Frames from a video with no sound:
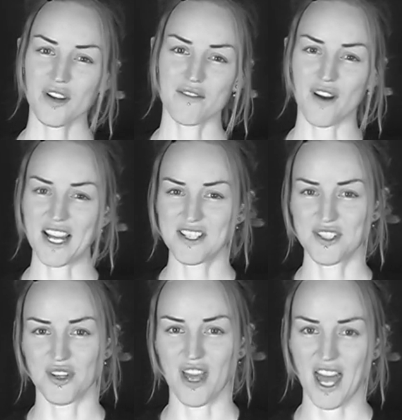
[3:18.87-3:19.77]
advice
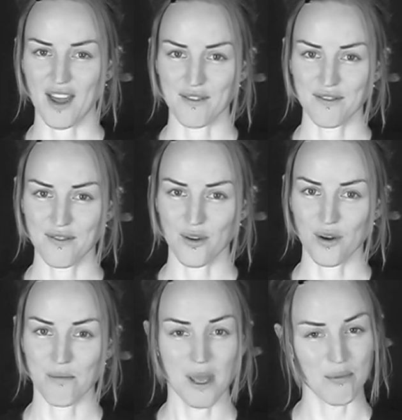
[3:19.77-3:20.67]
do you have for
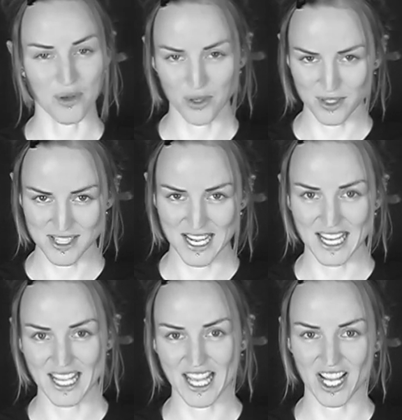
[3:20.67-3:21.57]
people who are
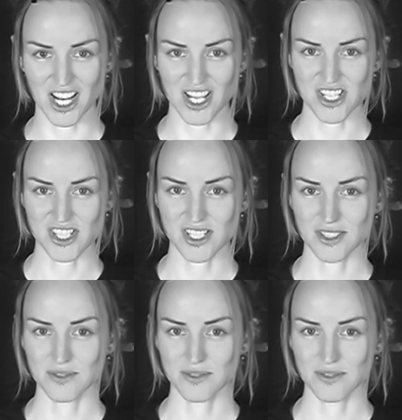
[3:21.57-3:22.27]
studying English?